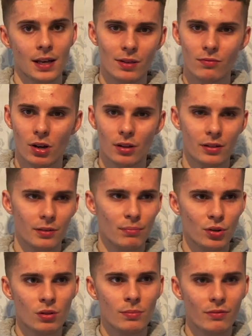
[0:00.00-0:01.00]
But you've got the
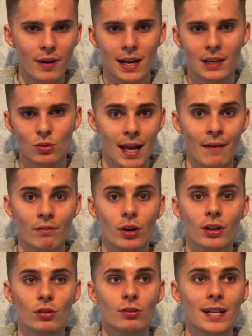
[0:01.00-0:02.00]
Puma range. I've not
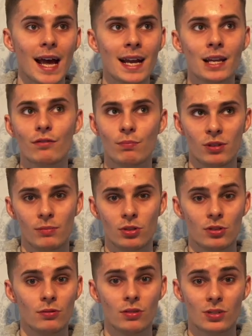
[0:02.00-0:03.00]
included any of the Puma
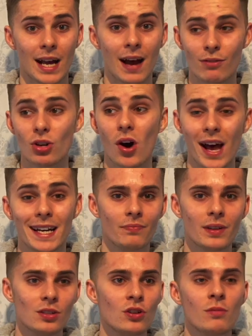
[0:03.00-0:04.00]
shoes because I haven't got any.
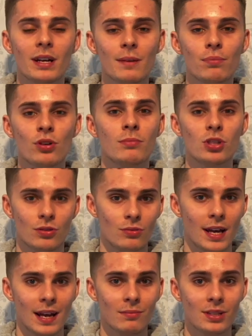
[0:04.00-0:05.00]
There's too many Puma shoe
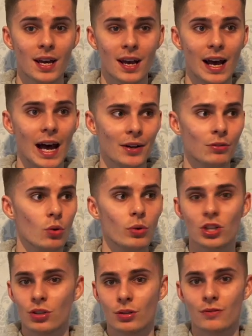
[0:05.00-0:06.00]
names. I don't know
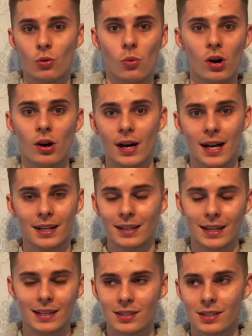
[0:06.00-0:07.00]
which shoes for what. And
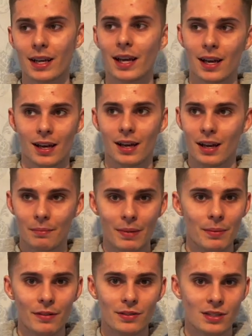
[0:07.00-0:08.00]
it's,
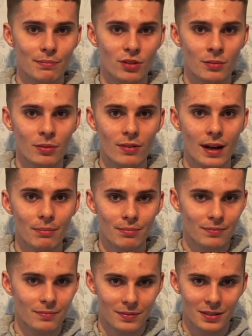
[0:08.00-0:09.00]
maybe if there's a Puma rep,
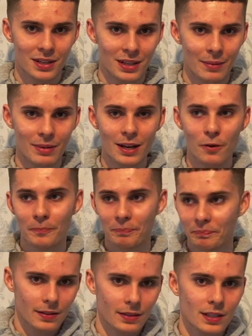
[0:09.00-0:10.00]
you can let me know.
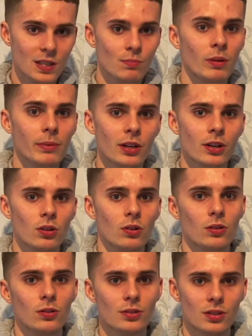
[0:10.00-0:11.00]
This is probably going to
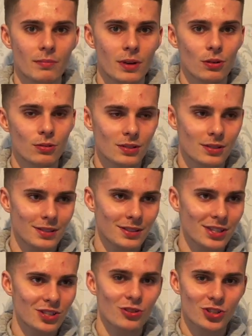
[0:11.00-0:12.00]
cause the most
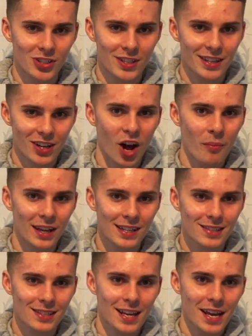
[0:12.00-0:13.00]
discussion in the comments.